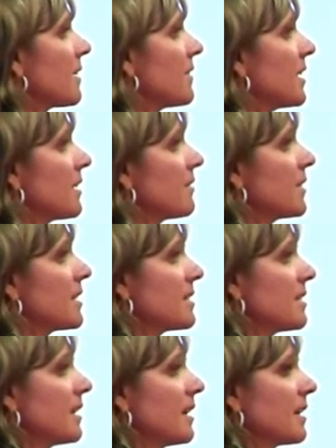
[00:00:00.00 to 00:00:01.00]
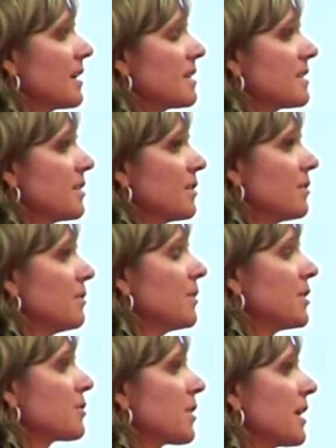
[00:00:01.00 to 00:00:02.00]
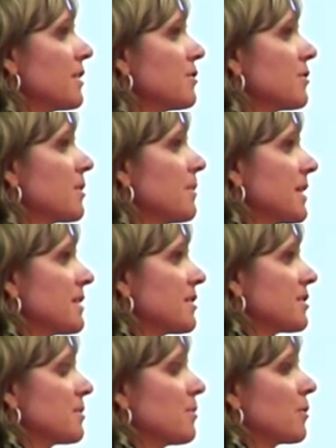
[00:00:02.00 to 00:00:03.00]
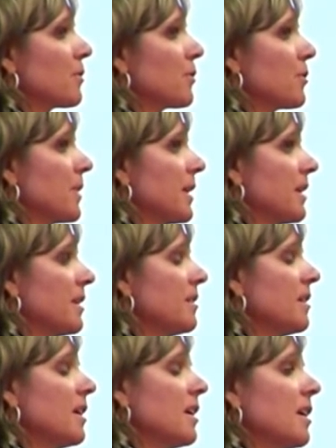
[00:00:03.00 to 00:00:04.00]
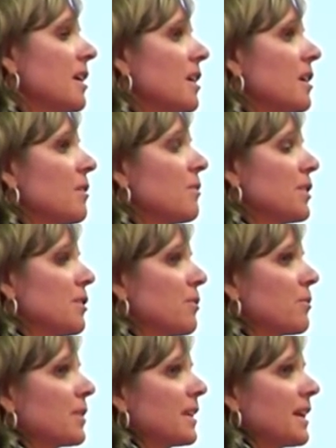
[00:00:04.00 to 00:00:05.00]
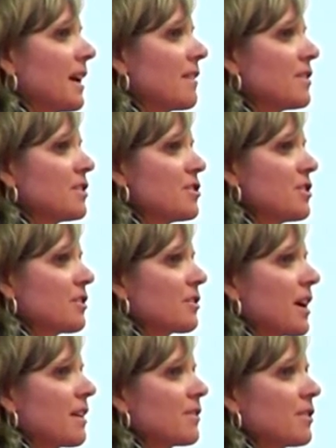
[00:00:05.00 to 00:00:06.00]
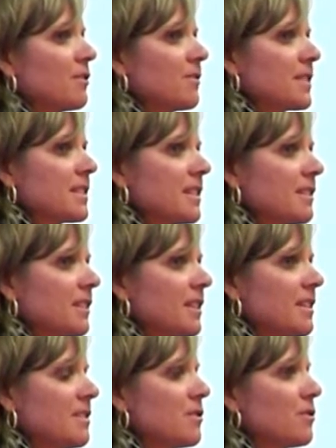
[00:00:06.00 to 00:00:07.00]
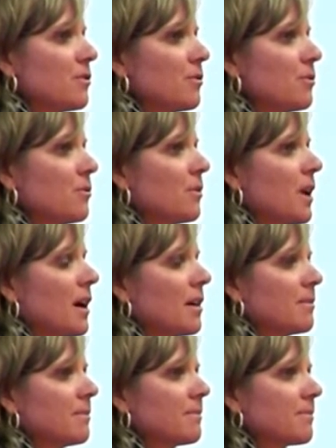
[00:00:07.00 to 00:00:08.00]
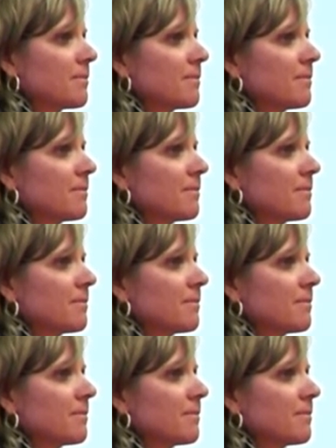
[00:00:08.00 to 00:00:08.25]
if the infant is in the NICU. We try to do our best to support rooming in. We don't really have the geographical facilities to